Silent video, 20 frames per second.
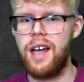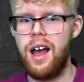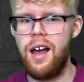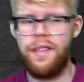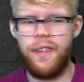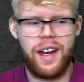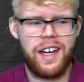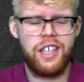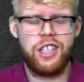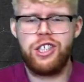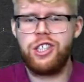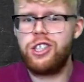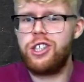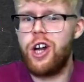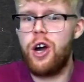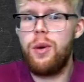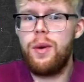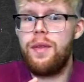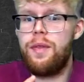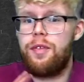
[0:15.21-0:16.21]
that is
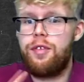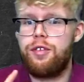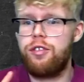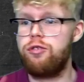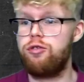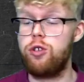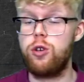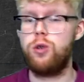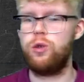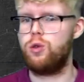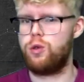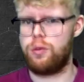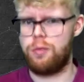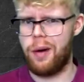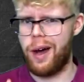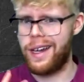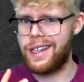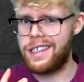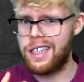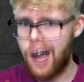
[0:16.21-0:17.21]
so enthralled
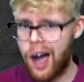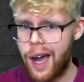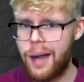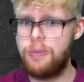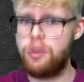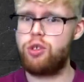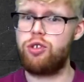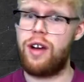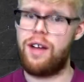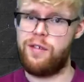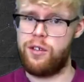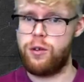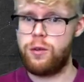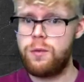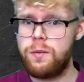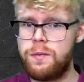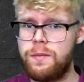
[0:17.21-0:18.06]
by time travel?